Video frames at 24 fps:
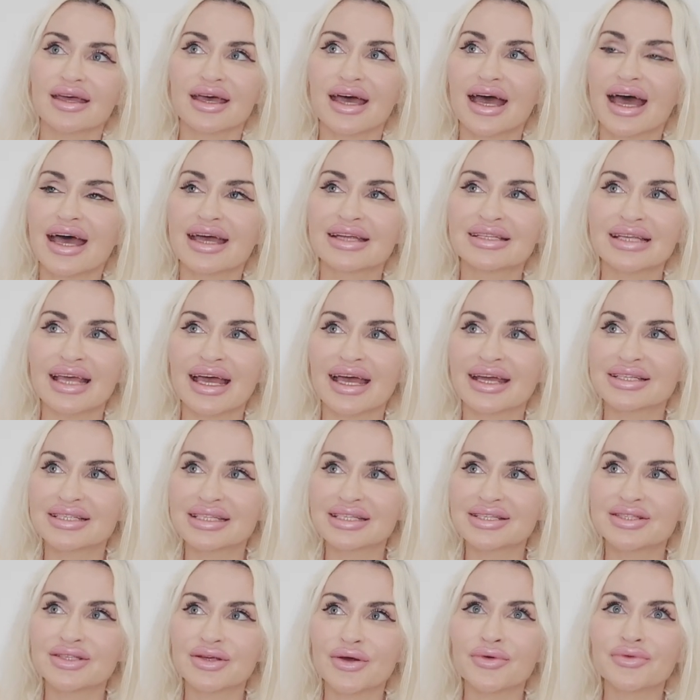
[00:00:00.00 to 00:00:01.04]
I
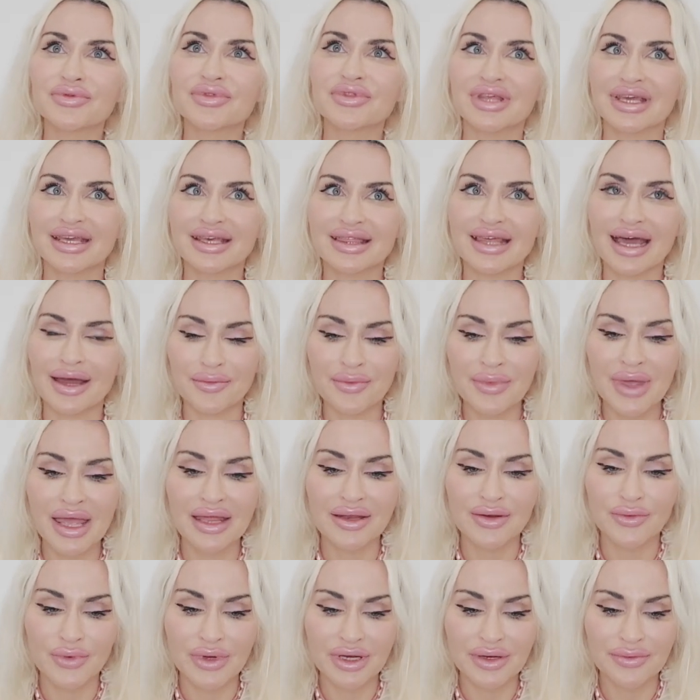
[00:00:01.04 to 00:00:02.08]
just don't think that
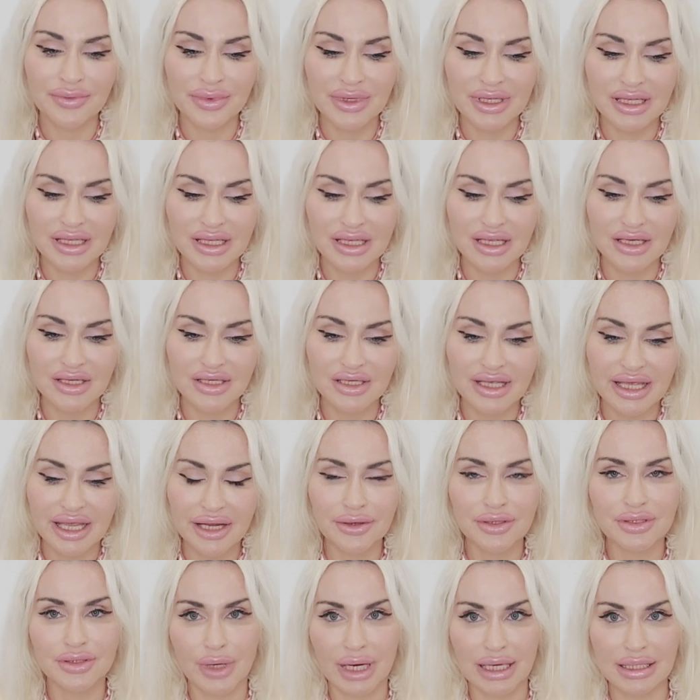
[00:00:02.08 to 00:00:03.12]
men want to be
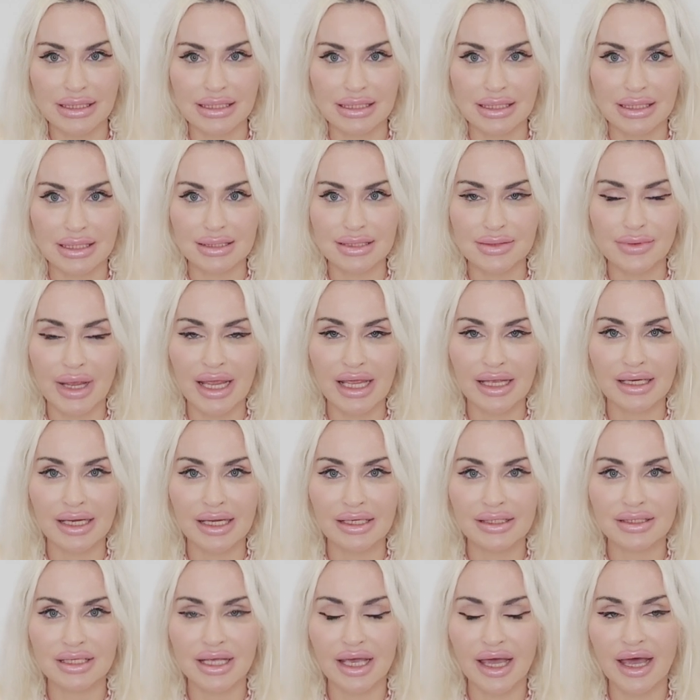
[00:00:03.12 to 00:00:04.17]
characterized in this way,
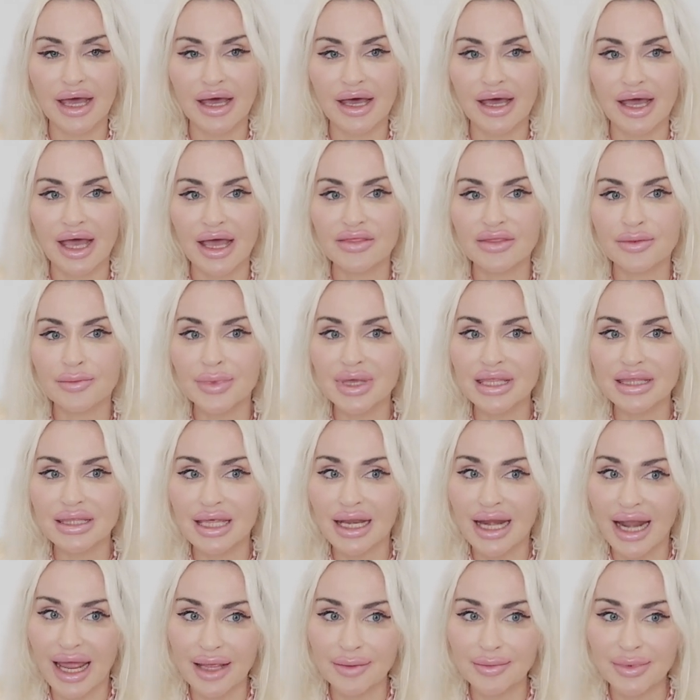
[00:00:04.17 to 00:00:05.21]
and the men
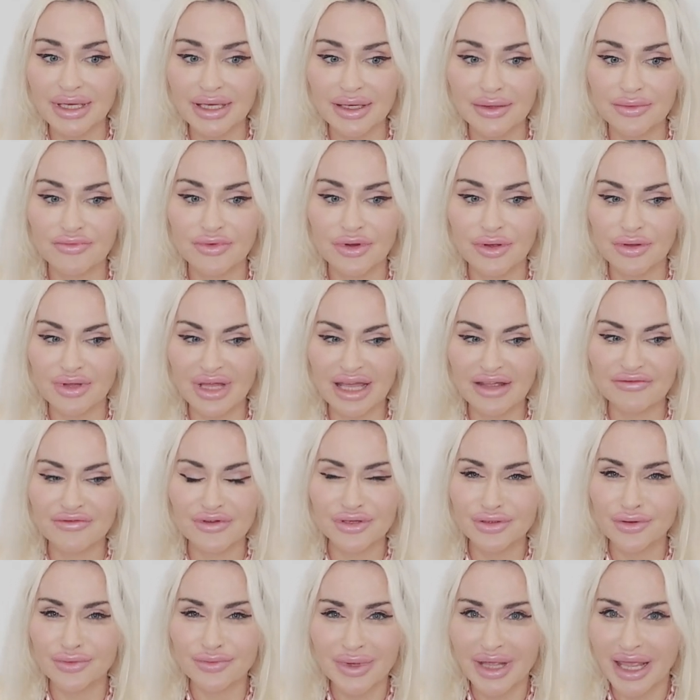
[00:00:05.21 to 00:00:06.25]
that I meet in real life
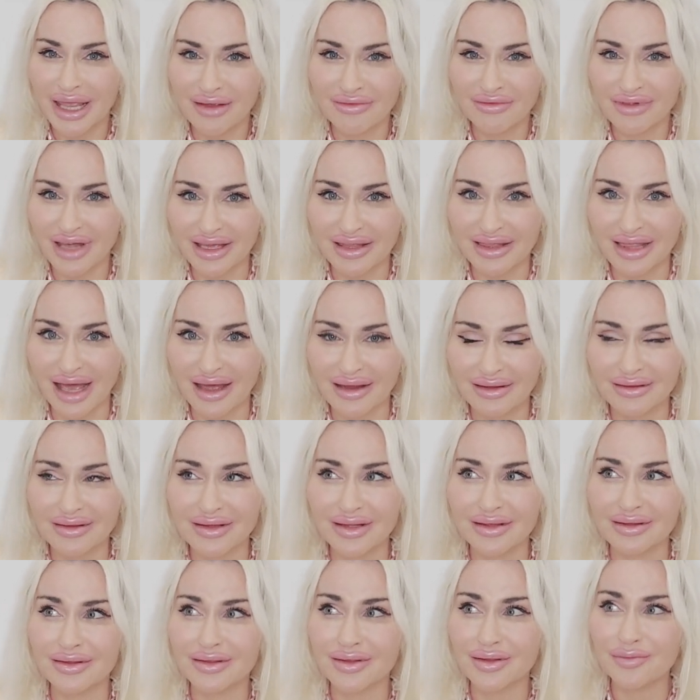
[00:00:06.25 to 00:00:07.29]
don't behave like that.
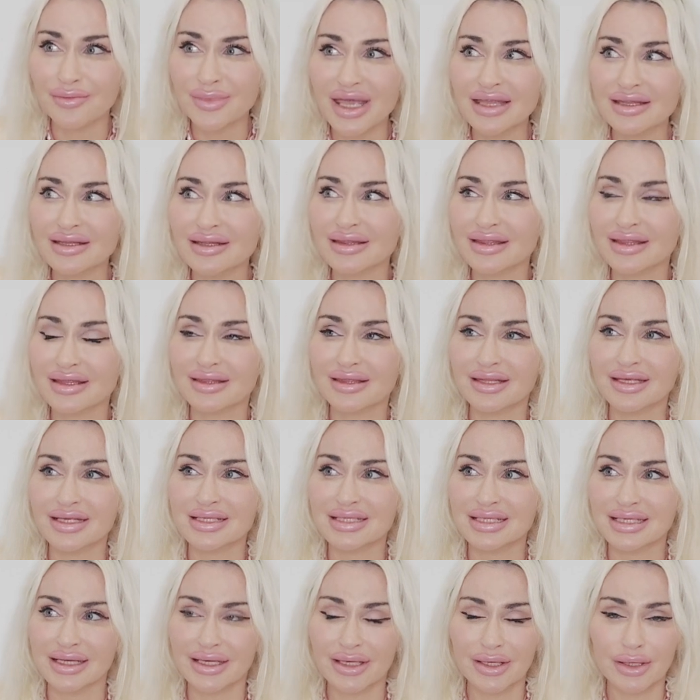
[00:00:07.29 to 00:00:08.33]
The men that these
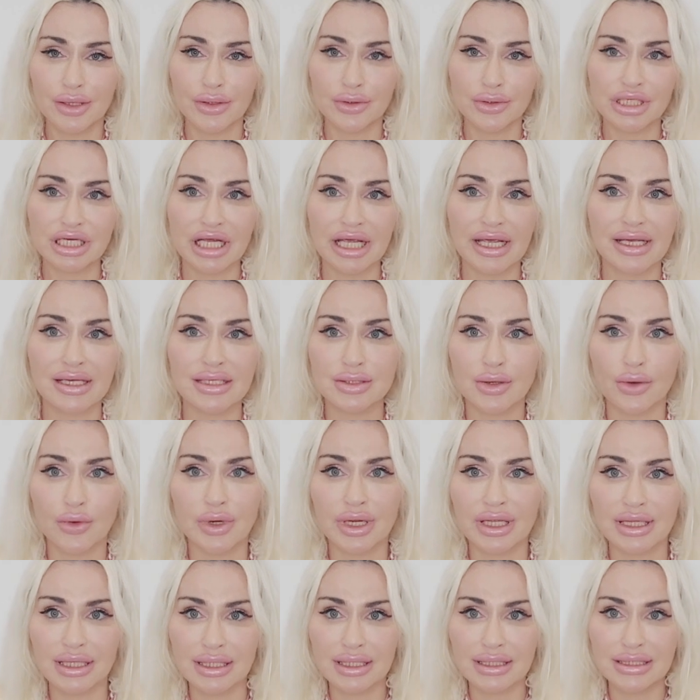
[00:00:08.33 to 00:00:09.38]
dating coaches
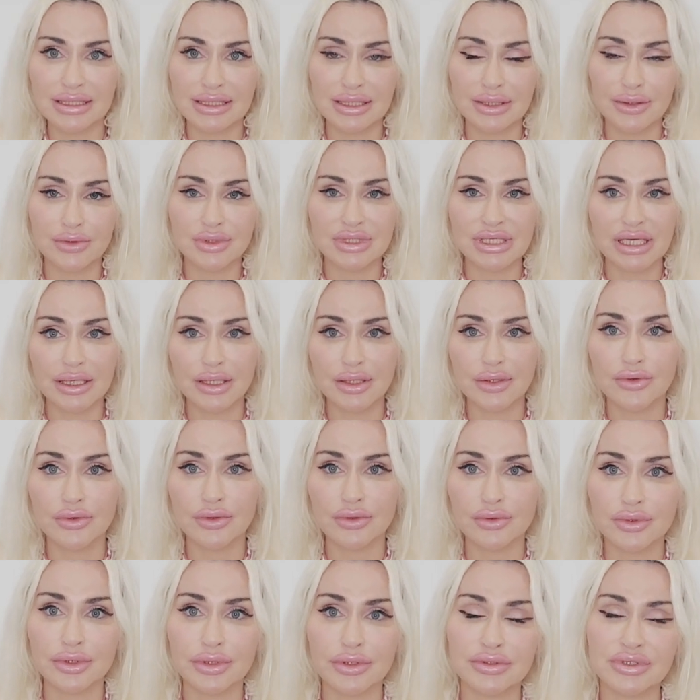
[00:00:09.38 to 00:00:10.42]
or these dating
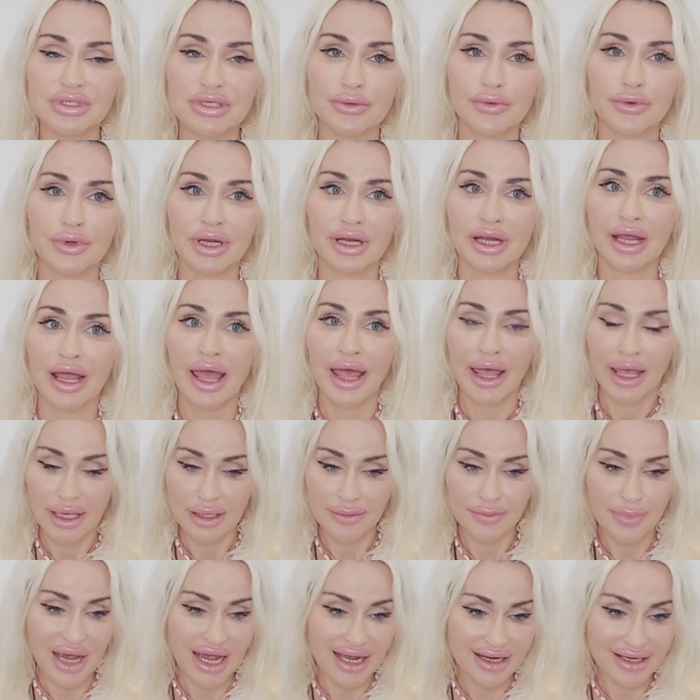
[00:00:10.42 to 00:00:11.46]
gurus or
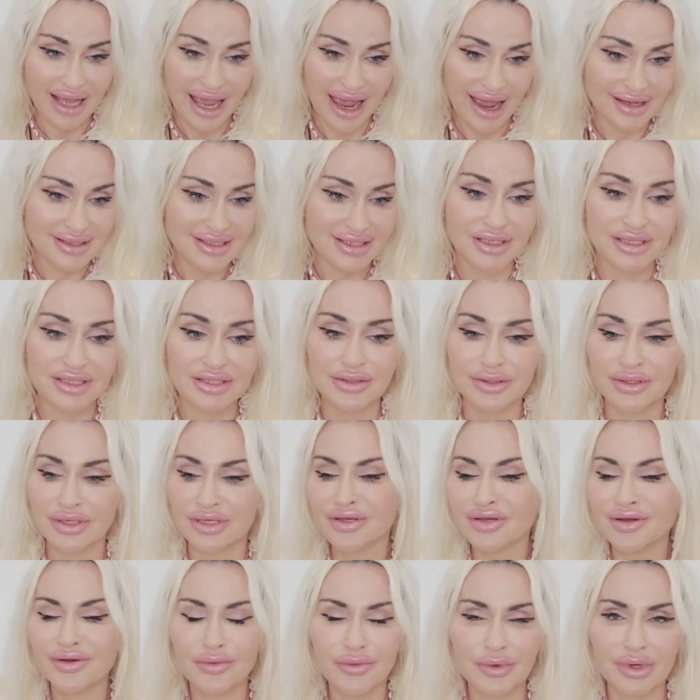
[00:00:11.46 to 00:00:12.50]
podcasters
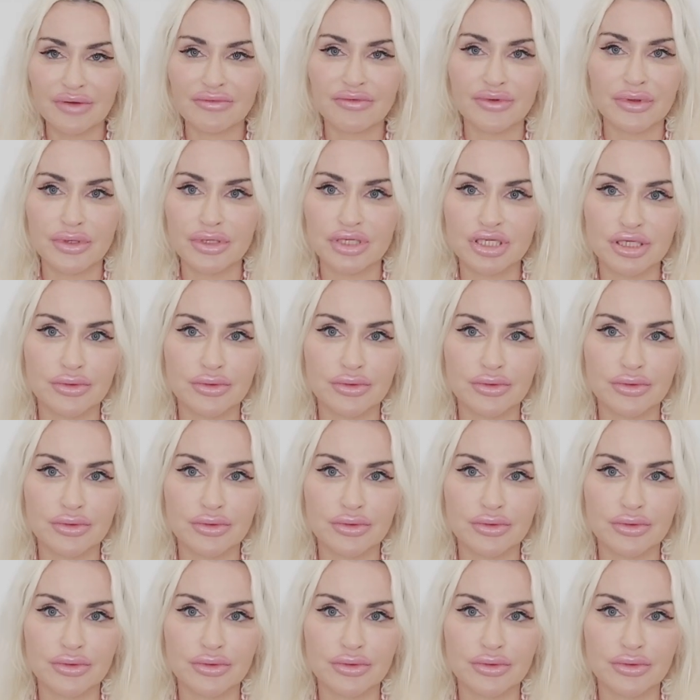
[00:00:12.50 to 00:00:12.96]
or whatever, the Joe